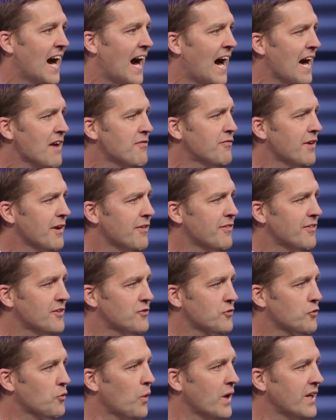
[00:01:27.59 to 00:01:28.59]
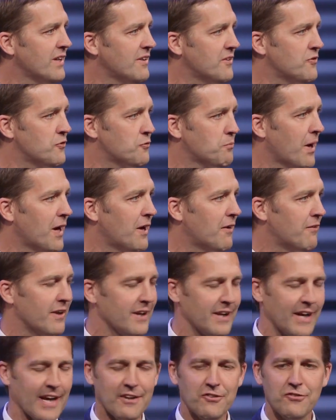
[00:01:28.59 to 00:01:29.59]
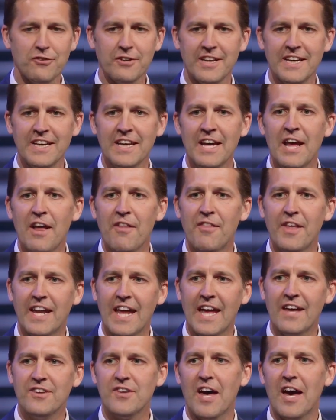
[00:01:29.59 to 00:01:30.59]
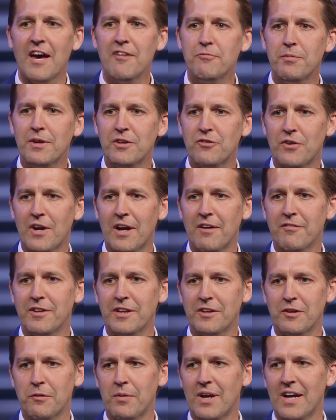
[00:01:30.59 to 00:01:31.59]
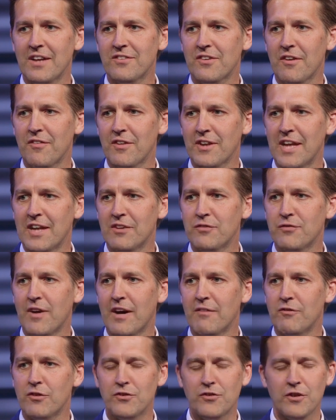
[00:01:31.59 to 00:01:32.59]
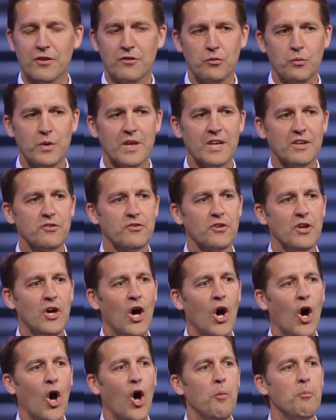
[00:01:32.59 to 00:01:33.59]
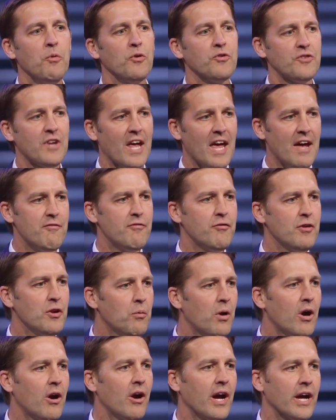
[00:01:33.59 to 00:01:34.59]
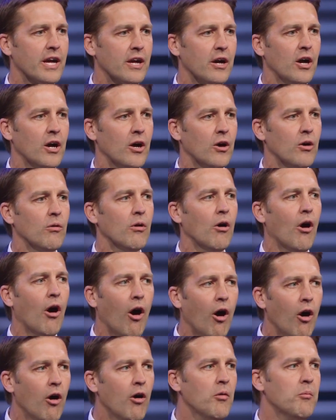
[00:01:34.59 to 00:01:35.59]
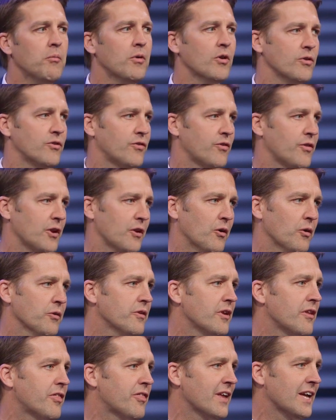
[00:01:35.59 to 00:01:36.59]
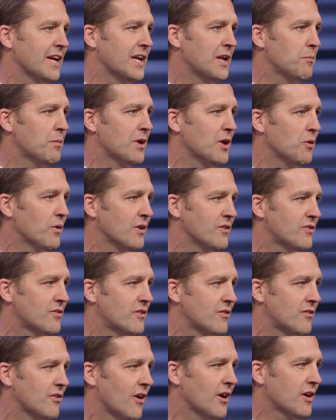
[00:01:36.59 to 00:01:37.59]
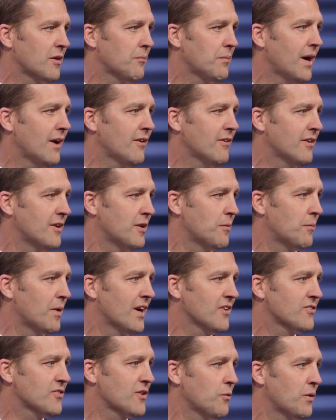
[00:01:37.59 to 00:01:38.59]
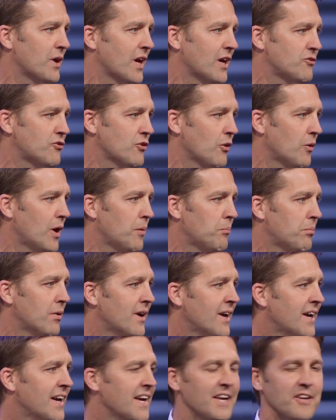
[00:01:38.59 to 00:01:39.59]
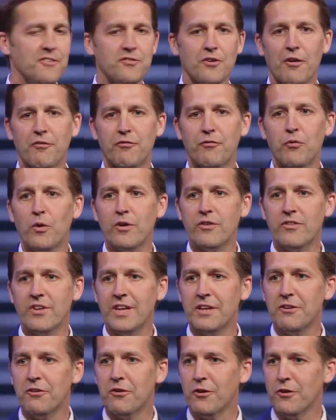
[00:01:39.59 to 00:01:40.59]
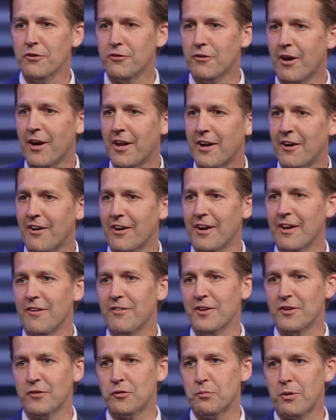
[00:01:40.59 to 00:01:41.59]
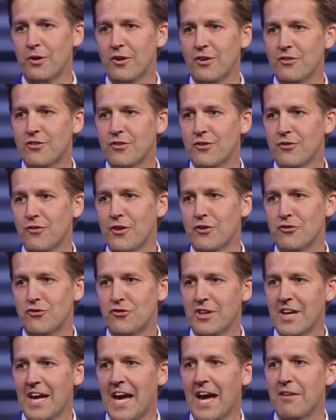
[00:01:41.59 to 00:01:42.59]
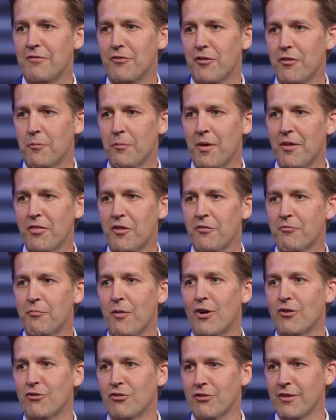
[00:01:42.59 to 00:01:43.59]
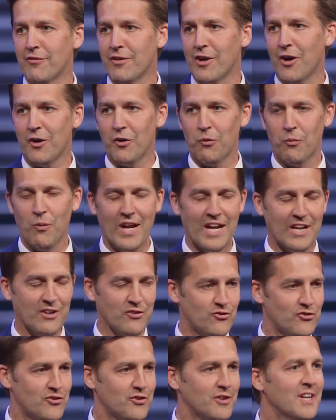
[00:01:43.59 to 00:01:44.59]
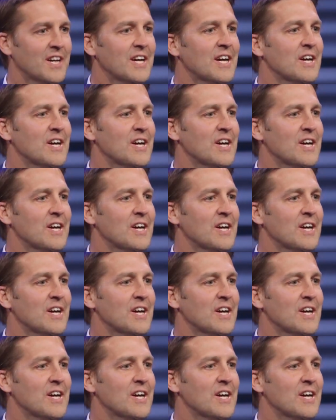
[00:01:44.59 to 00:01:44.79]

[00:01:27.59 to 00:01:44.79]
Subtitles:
I find this quite inspiring, actually, that as I've been traveling Nebraska the last 5 or 6 weeks, almost everywhere I go, almost the only thing anybody wants to talk about in Nebraska when I show up is our 14-year-old daughter and the experiences that she had for the month of March living on a ranch.